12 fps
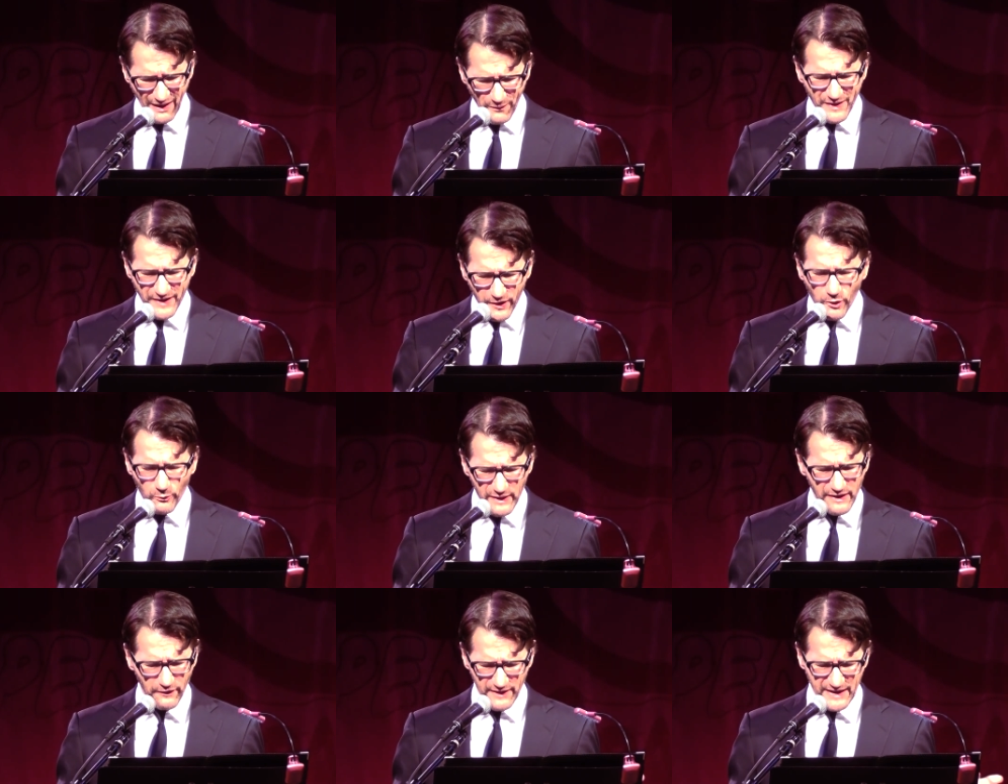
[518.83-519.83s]
I wanted a
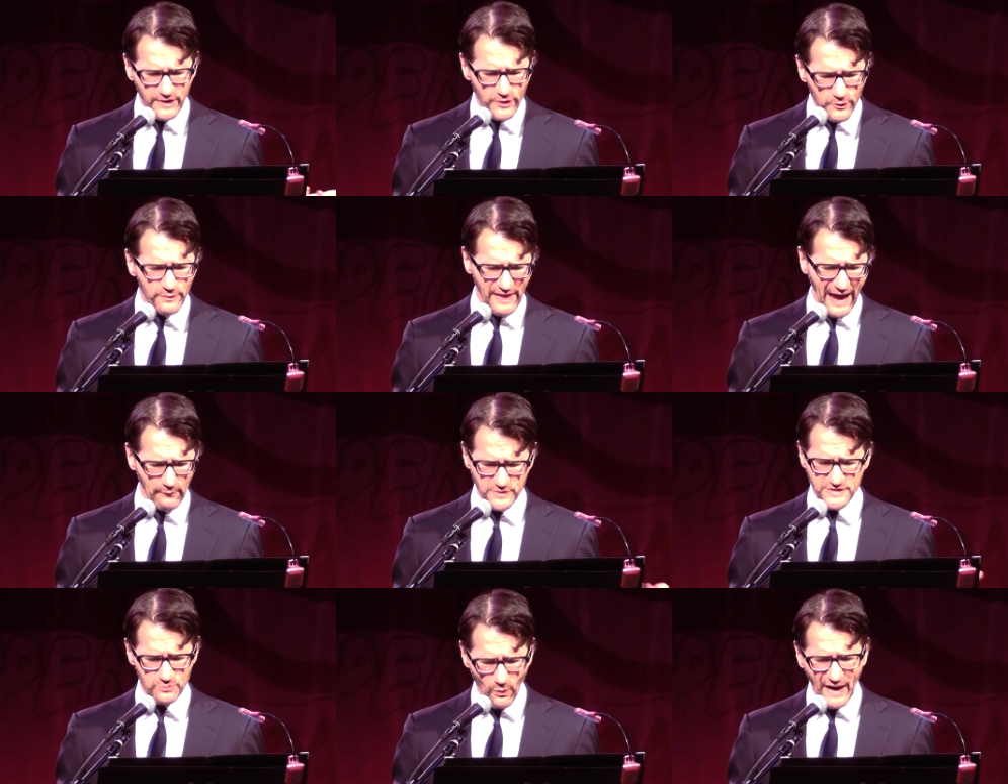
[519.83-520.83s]
career, and he knew that,
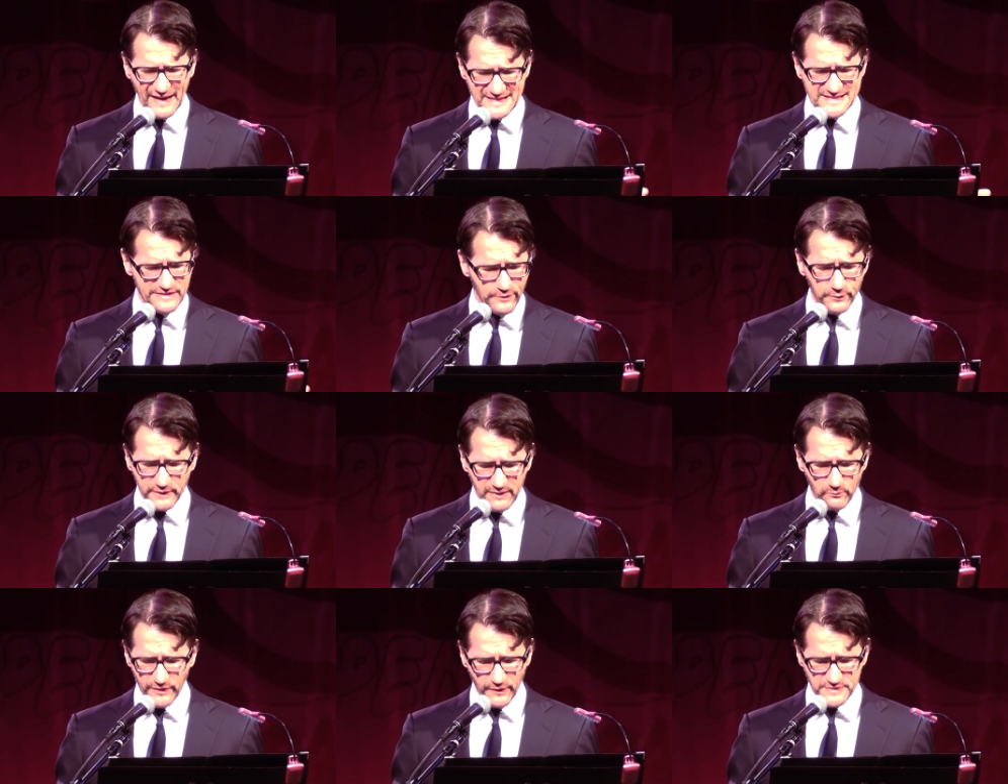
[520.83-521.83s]
which is why he zeroed
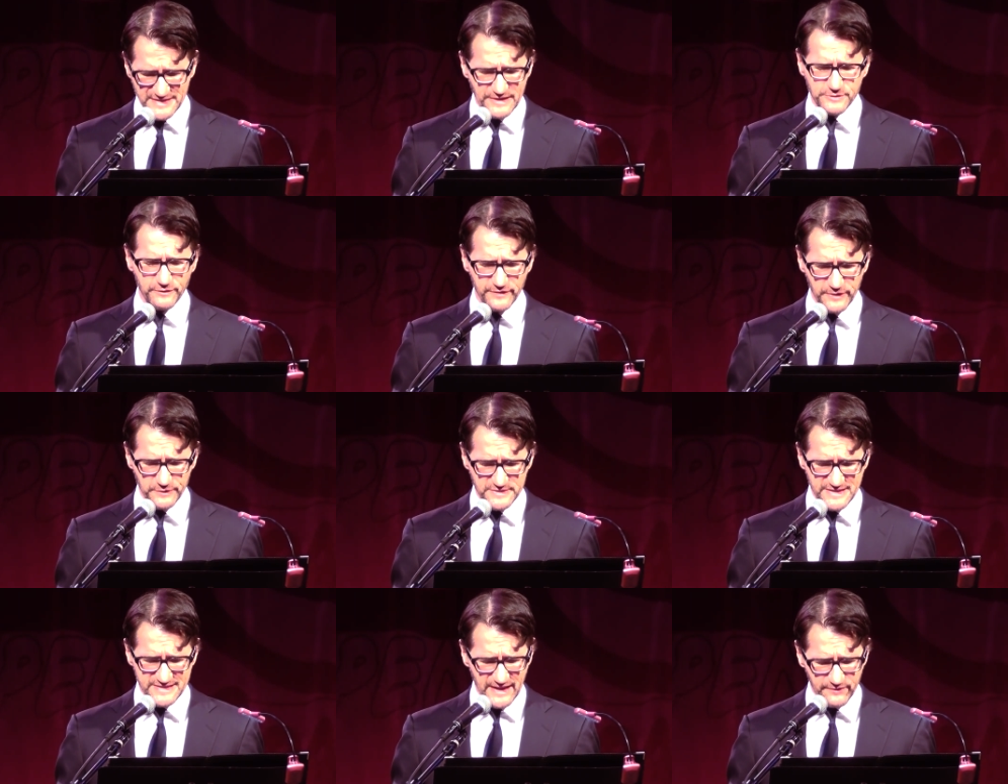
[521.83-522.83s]
in with those
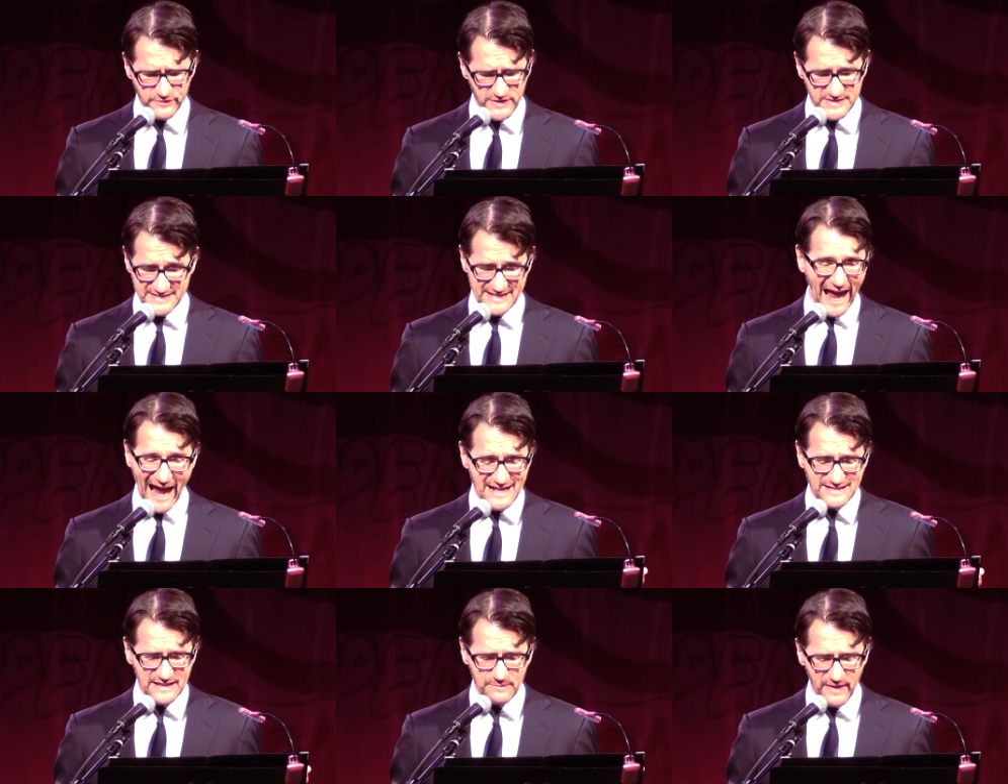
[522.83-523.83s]
interviews instead of just
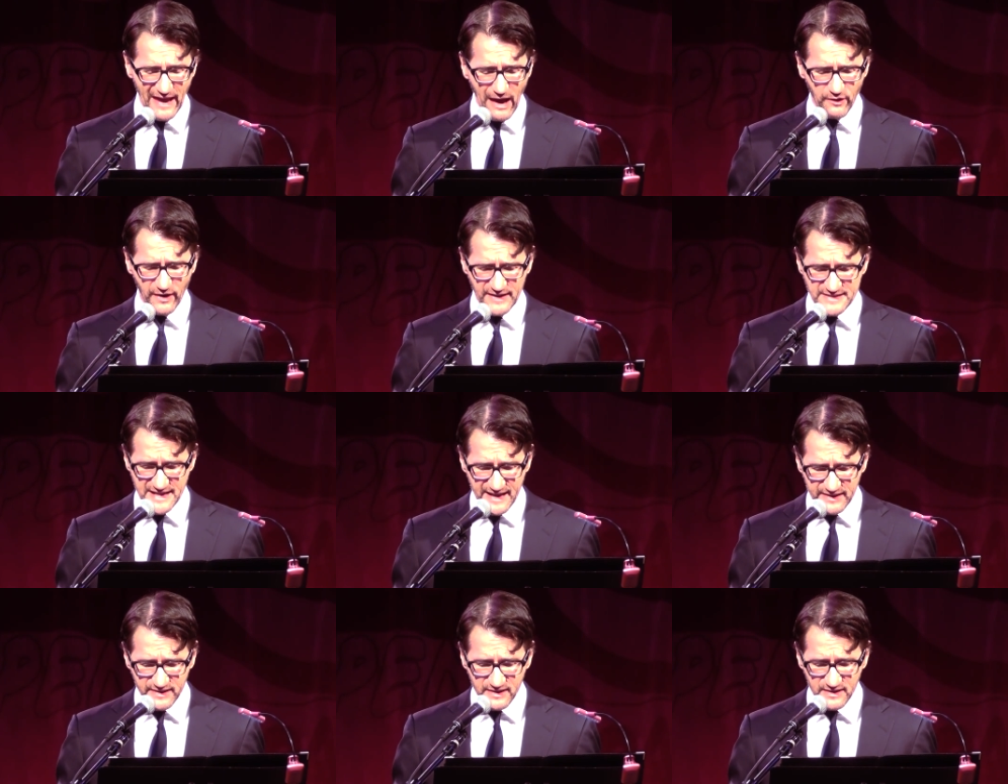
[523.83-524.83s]
asking me out on a
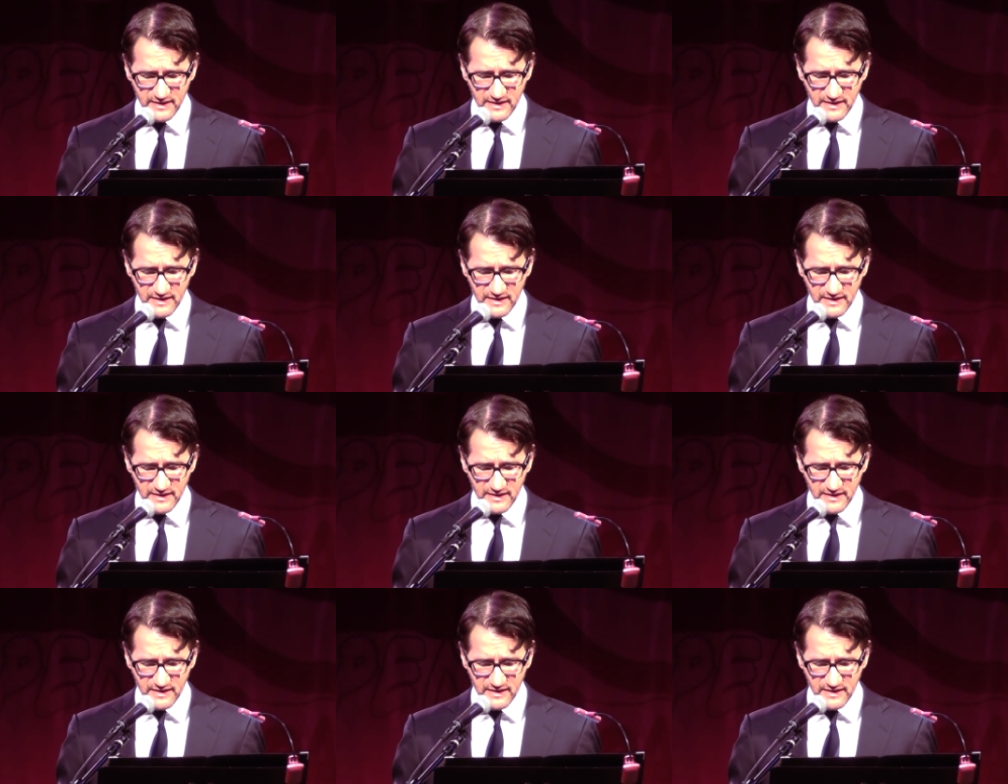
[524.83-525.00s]
date.